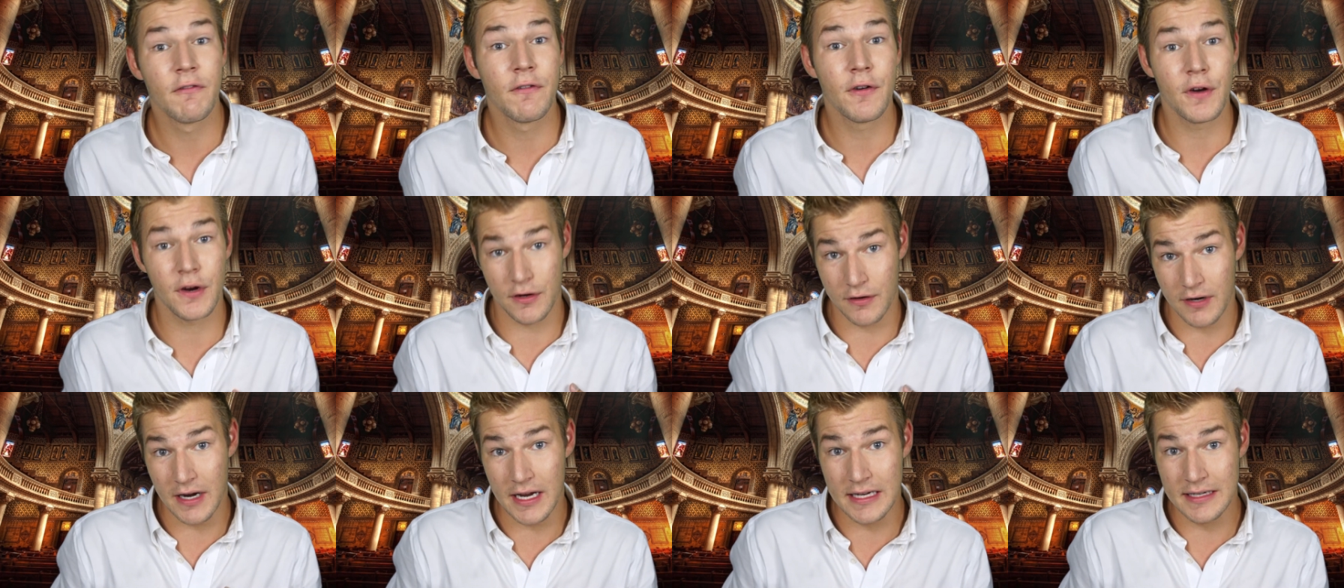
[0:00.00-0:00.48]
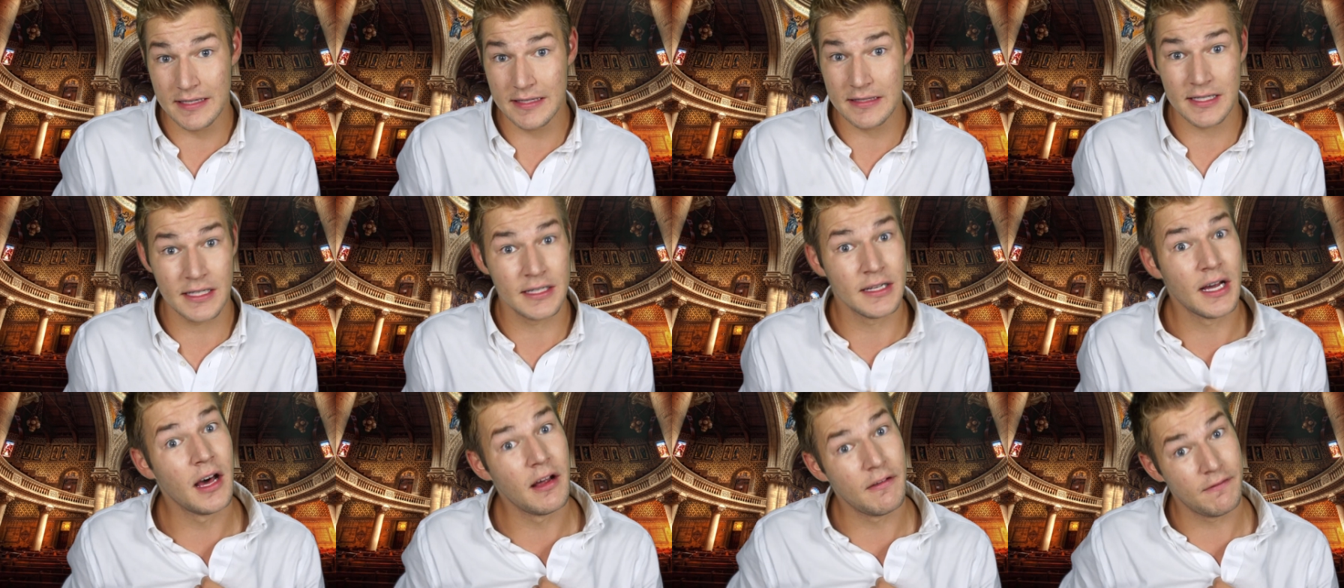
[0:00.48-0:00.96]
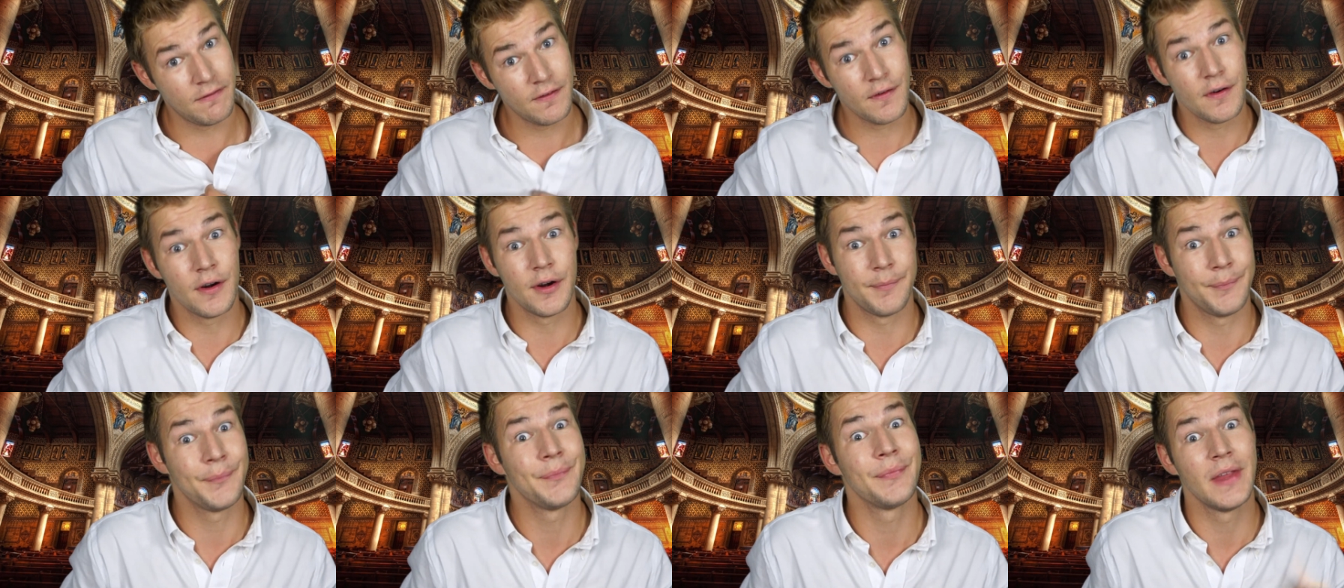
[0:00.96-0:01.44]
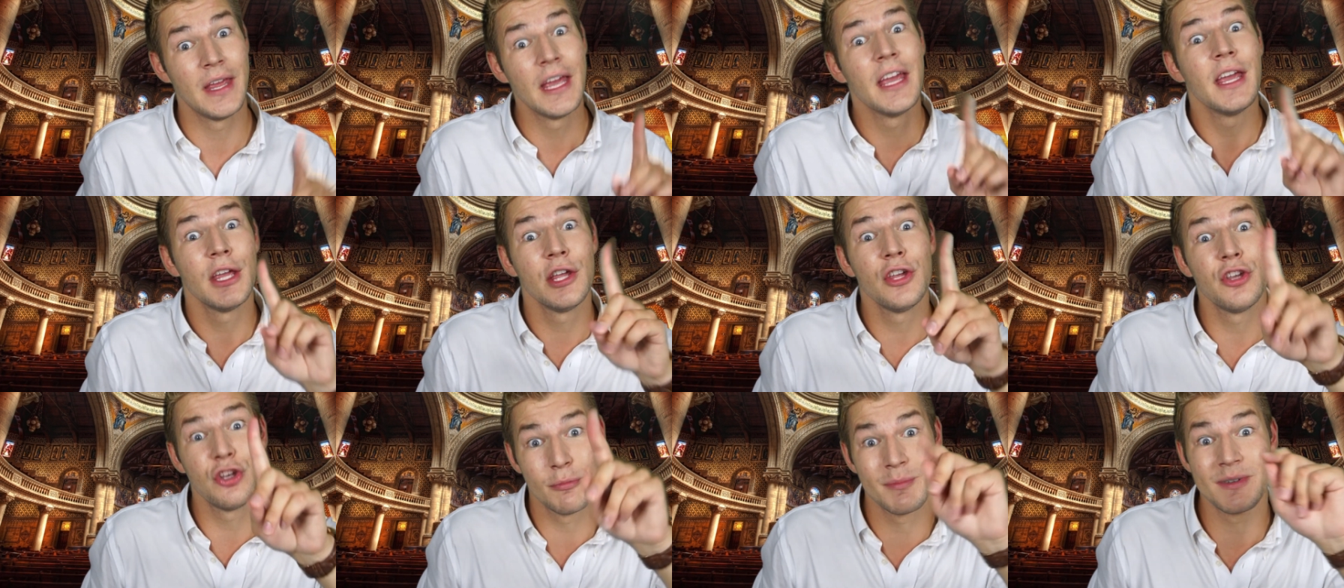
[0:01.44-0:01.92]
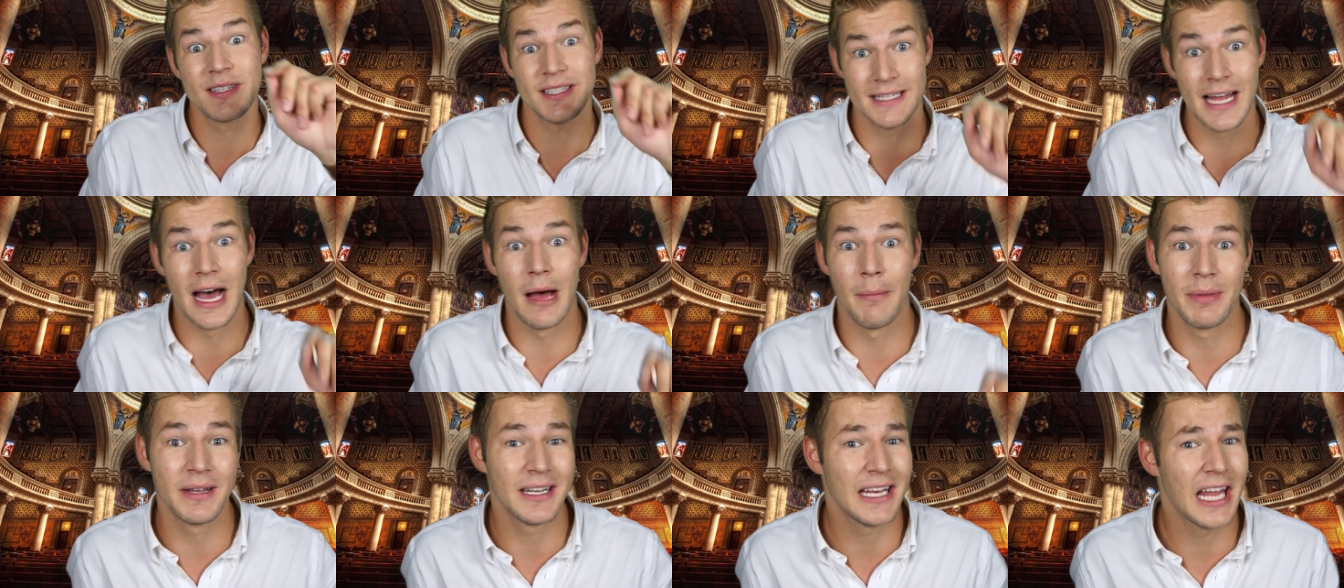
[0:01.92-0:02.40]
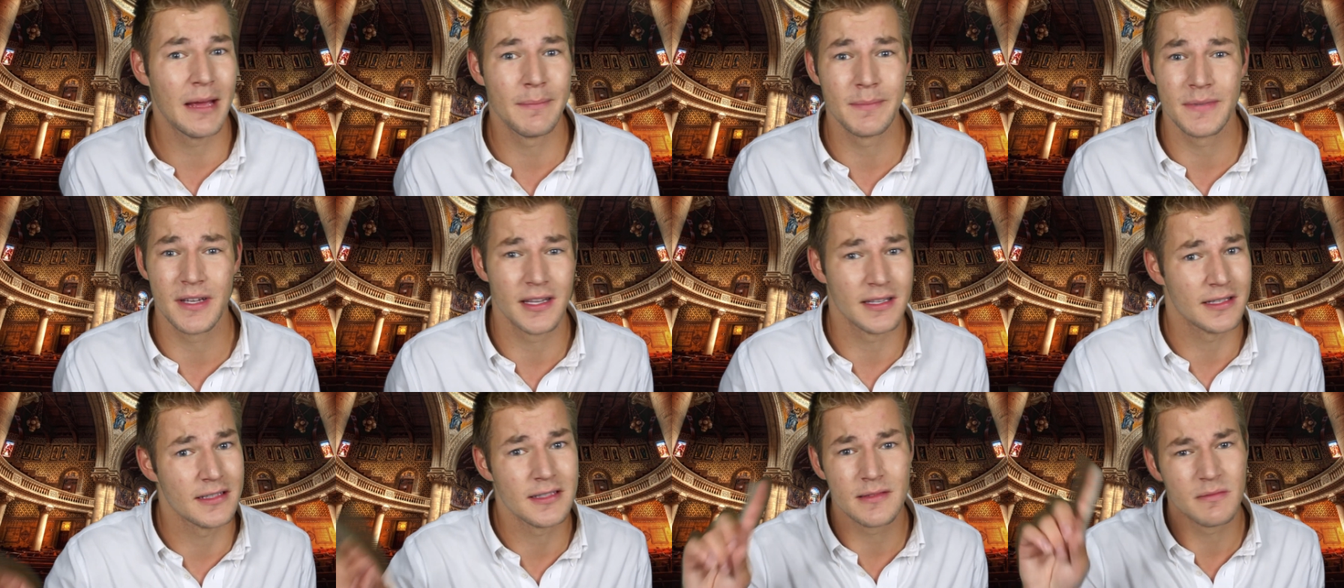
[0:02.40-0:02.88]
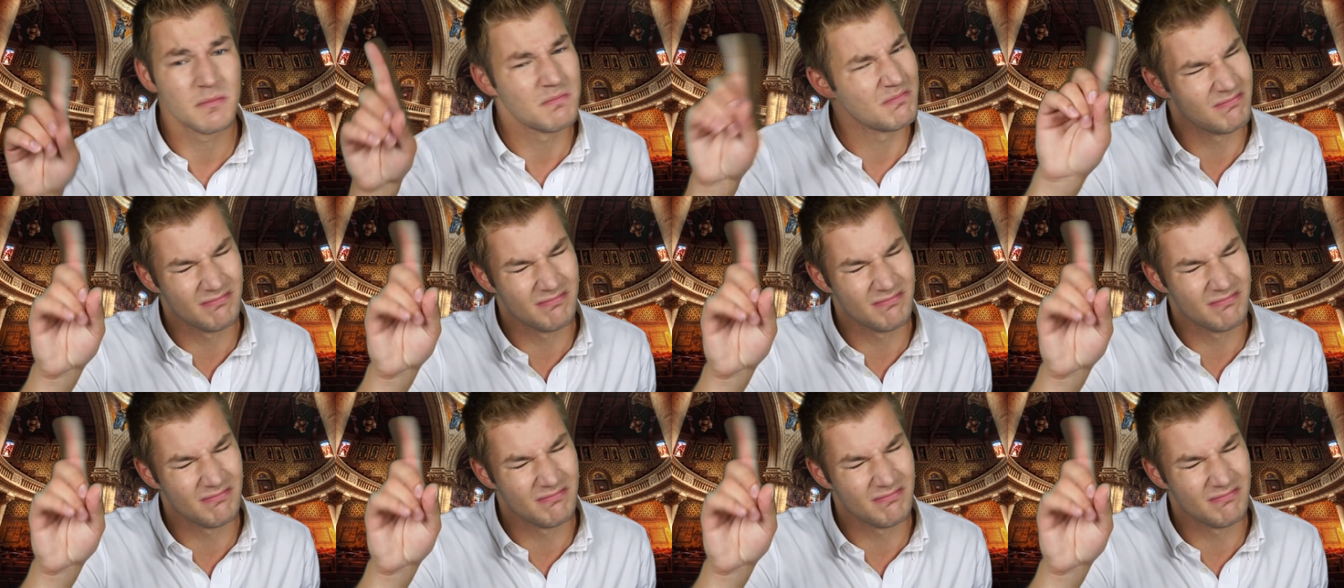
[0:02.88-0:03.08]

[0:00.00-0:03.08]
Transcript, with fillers: for Christ and not for he who must not be named, because